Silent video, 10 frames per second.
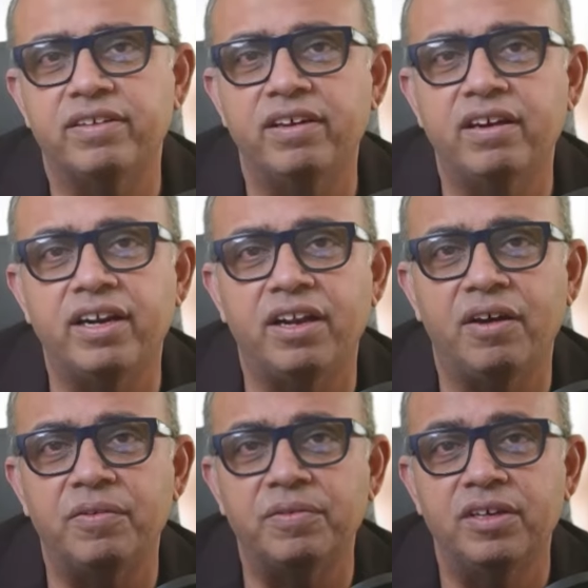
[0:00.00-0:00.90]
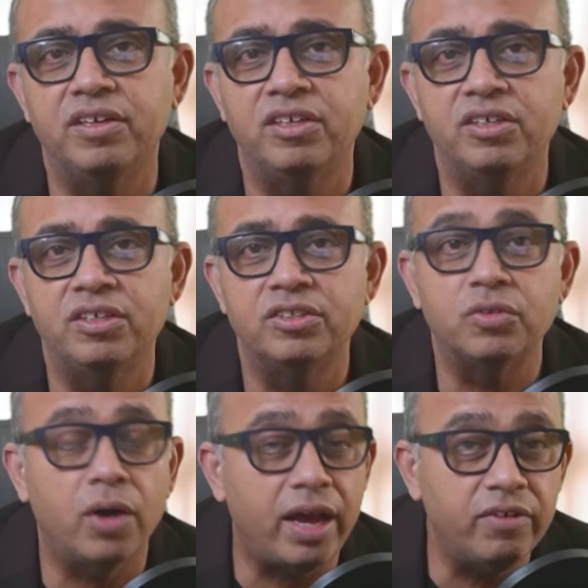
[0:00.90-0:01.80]
and now. So
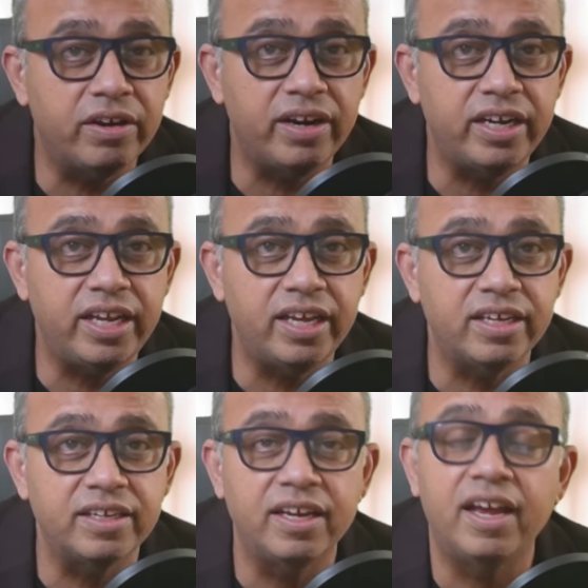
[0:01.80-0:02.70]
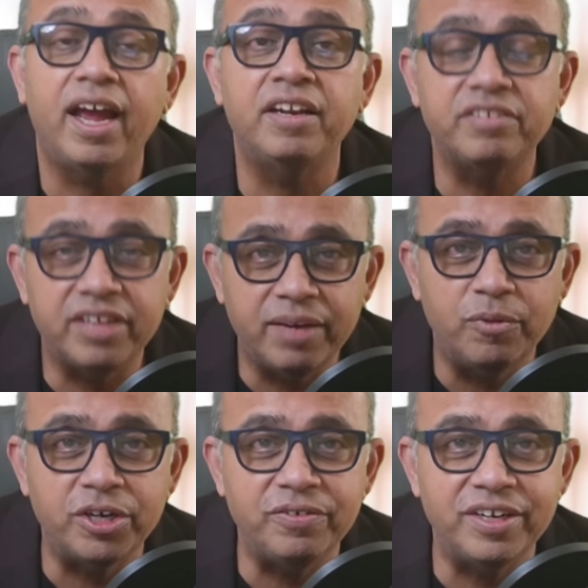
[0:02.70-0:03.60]
have a great day and stay
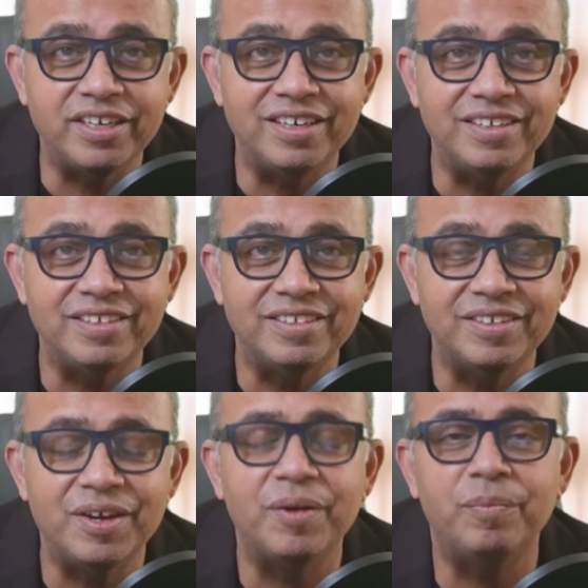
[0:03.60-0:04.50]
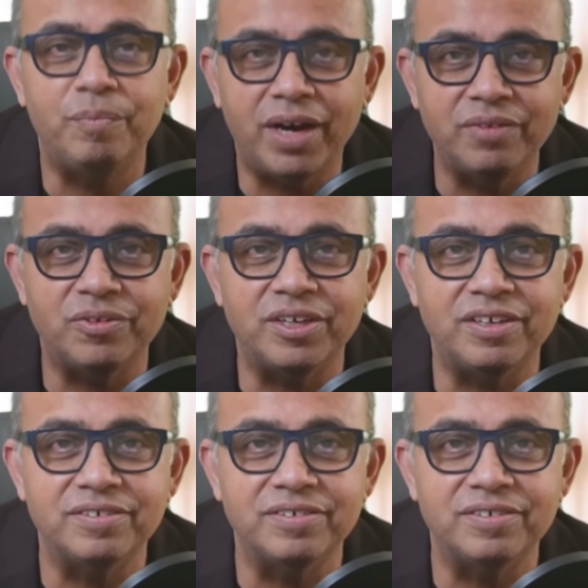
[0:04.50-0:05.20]
motivated. Bye for now.